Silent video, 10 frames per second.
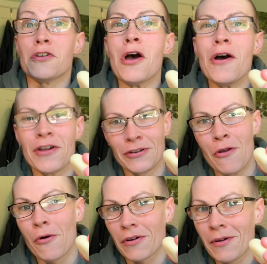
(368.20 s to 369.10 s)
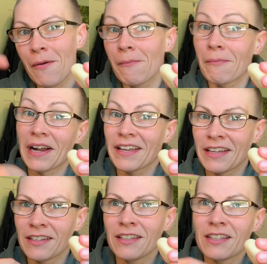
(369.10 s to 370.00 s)
Nor
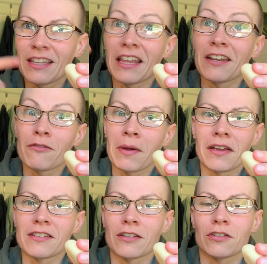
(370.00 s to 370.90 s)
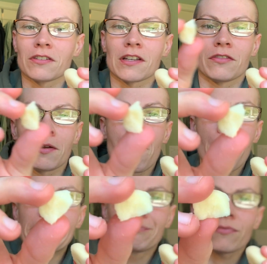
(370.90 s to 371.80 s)
my the land of my ancestors kind of thing.
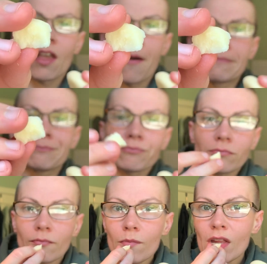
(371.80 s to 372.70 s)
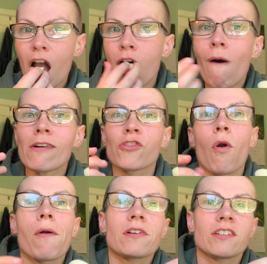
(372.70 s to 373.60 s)
Um,
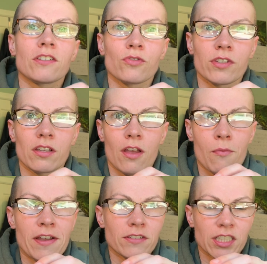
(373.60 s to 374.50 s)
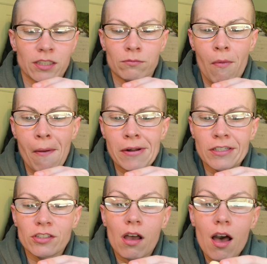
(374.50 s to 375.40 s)
so this is a really long way of saying,
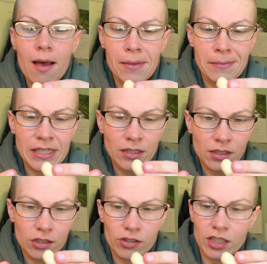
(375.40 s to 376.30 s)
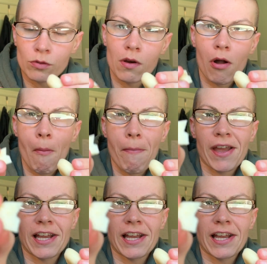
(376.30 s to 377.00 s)
Ska, baby, the gray squirrel might